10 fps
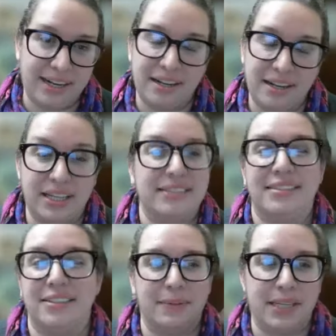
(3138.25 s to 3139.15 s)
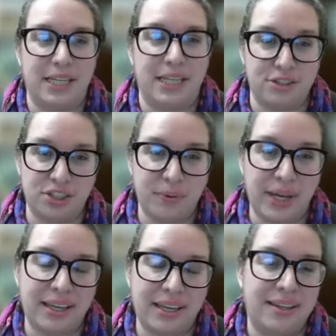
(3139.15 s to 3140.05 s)
and if that is still something that you're
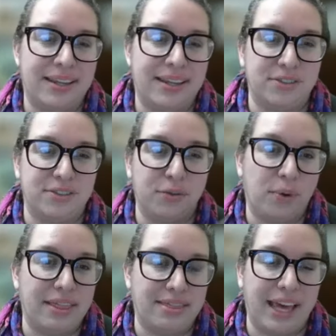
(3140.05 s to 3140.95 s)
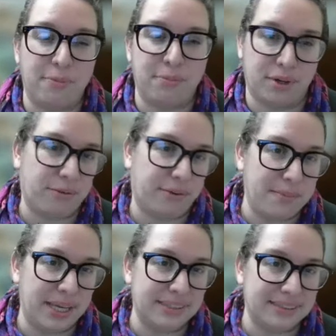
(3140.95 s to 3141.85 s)
doing and sort of what that
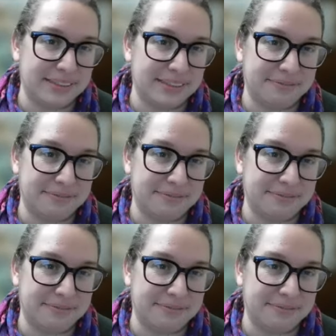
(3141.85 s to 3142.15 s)
program is.